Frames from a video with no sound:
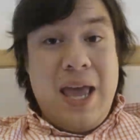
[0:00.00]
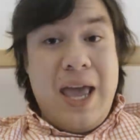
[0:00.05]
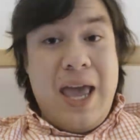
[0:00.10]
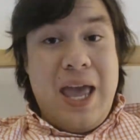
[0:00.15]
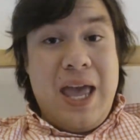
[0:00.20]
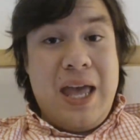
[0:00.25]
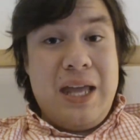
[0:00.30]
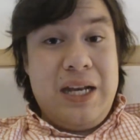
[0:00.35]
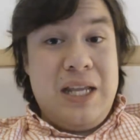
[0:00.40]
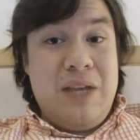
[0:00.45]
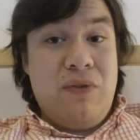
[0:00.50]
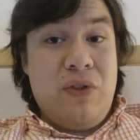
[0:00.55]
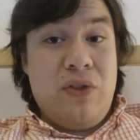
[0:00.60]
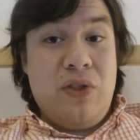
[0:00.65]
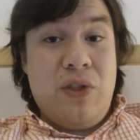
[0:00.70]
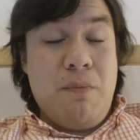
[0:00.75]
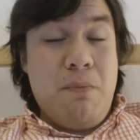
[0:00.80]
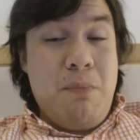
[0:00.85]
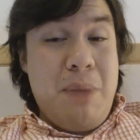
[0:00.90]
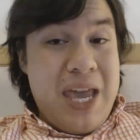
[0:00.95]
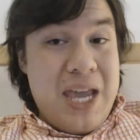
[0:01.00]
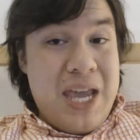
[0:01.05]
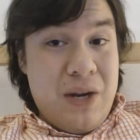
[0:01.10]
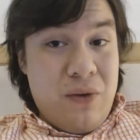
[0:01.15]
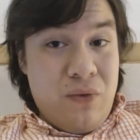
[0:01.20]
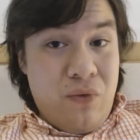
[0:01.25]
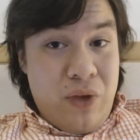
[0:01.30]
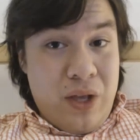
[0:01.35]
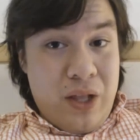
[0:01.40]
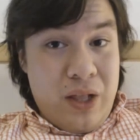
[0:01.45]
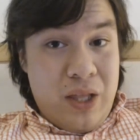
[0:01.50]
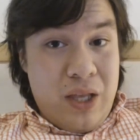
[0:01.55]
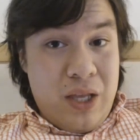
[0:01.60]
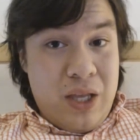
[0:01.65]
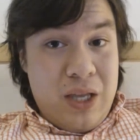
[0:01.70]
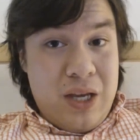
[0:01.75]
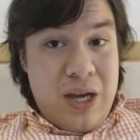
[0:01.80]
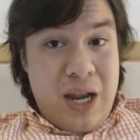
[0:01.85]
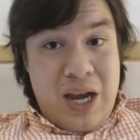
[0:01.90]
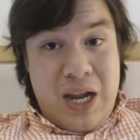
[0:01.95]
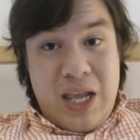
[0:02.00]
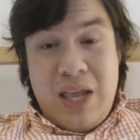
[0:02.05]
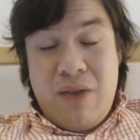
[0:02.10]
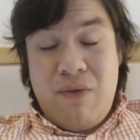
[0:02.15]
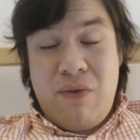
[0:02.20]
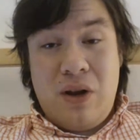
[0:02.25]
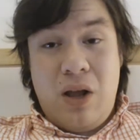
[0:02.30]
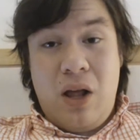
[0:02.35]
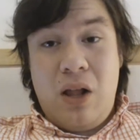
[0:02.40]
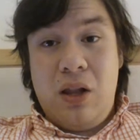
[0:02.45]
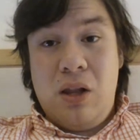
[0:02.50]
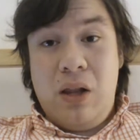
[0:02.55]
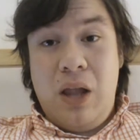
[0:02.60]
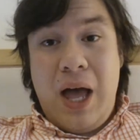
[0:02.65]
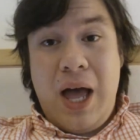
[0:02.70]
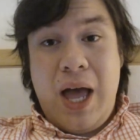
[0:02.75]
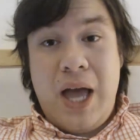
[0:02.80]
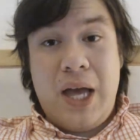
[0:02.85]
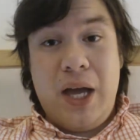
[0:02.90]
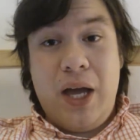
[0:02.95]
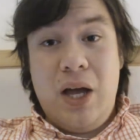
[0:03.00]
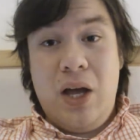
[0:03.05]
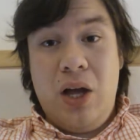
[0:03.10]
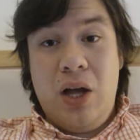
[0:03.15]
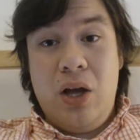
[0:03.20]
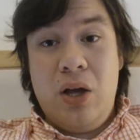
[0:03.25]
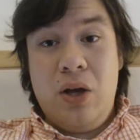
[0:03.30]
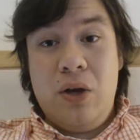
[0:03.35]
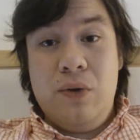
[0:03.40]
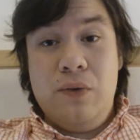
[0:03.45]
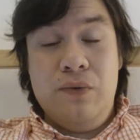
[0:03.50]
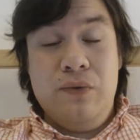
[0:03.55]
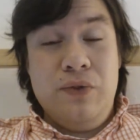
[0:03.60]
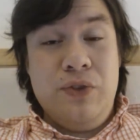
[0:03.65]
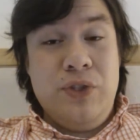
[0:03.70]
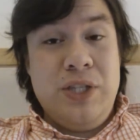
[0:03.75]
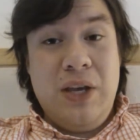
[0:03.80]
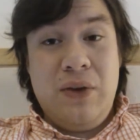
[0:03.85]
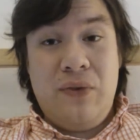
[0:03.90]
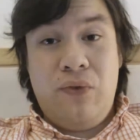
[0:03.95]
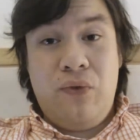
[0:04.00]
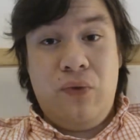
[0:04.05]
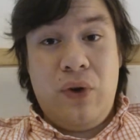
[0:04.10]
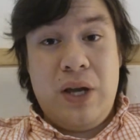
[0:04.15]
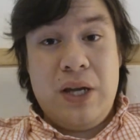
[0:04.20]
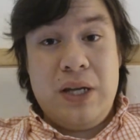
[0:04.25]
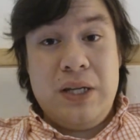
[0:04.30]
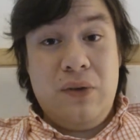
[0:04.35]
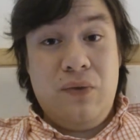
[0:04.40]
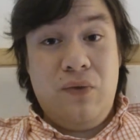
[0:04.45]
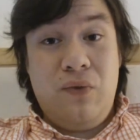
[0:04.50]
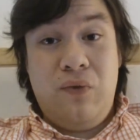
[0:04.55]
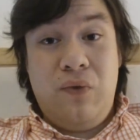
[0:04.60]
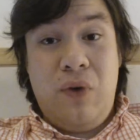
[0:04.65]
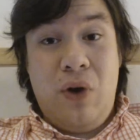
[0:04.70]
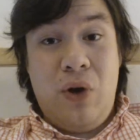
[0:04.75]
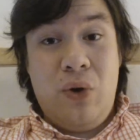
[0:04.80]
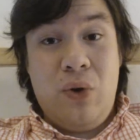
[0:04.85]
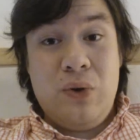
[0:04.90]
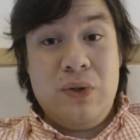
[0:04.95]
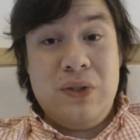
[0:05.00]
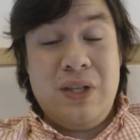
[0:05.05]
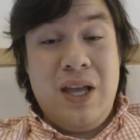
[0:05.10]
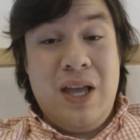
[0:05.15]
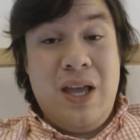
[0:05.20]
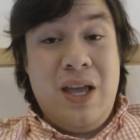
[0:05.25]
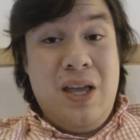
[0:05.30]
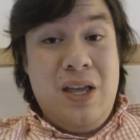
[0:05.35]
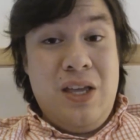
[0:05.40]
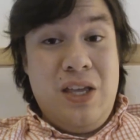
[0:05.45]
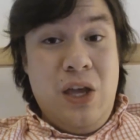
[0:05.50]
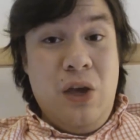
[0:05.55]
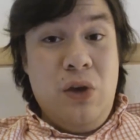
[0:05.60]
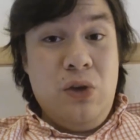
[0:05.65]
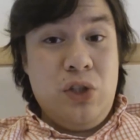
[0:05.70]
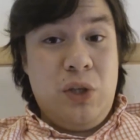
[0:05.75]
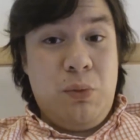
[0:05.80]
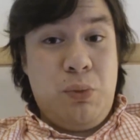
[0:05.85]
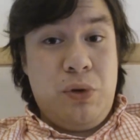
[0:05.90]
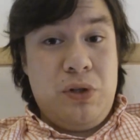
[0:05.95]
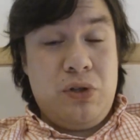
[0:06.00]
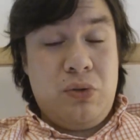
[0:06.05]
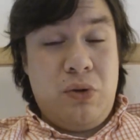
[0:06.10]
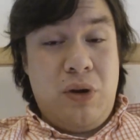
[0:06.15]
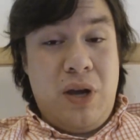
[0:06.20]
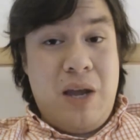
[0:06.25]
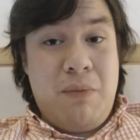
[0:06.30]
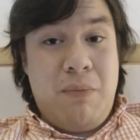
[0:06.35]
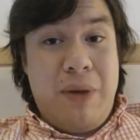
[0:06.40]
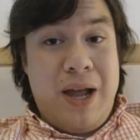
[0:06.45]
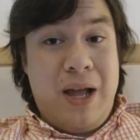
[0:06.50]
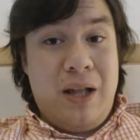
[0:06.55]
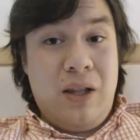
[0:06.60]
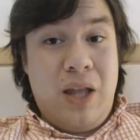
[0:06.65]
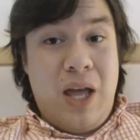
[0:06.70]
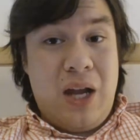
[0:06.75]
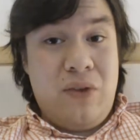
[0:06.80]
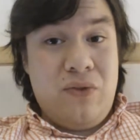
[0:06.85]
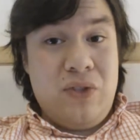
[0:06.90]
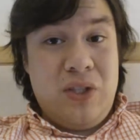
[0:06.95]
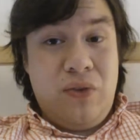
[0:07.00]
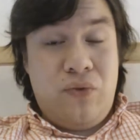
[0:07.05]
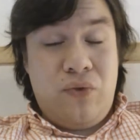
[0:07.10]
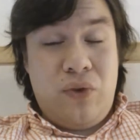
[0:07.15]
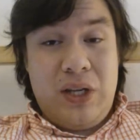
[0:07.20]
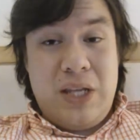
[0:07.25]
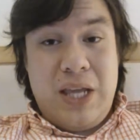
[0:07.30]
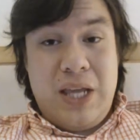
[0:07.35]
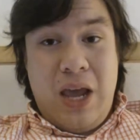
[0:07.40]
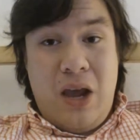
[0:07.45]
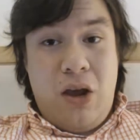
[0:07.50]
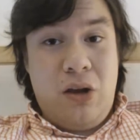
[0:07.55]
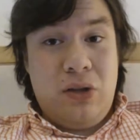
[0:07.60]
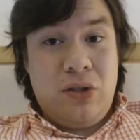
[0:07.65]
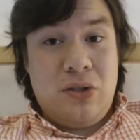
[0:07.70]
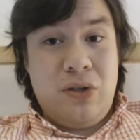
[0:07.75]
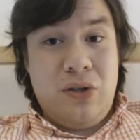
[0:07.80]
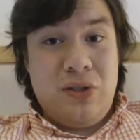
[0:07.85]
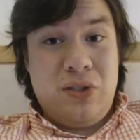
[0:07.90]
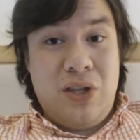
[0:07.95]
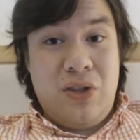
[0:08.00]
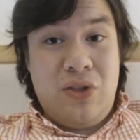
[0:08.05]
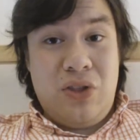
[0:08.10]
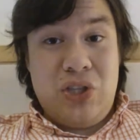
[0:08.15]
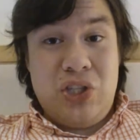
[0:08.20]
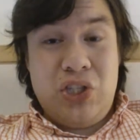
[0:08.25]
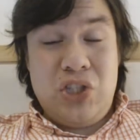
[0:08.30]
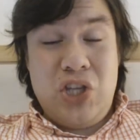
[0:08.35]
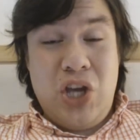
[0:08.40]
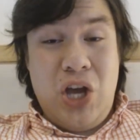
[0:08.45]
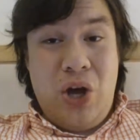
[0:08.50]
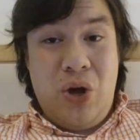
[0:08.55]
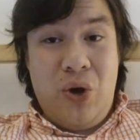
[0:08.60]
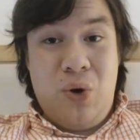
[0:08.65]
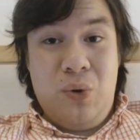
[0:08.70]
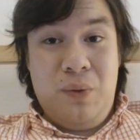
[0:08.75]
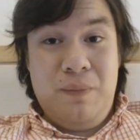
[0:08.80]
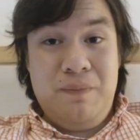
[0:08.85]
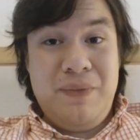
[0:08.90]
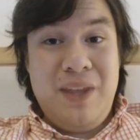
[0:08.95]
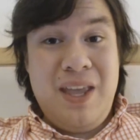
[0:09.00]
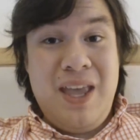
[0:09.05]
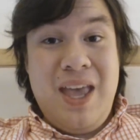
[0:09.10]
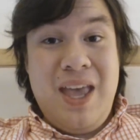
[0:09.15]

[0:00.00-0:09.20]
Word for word: and even the main villain and even a lot of different foes usually portrayed by a lot of different characters in the show.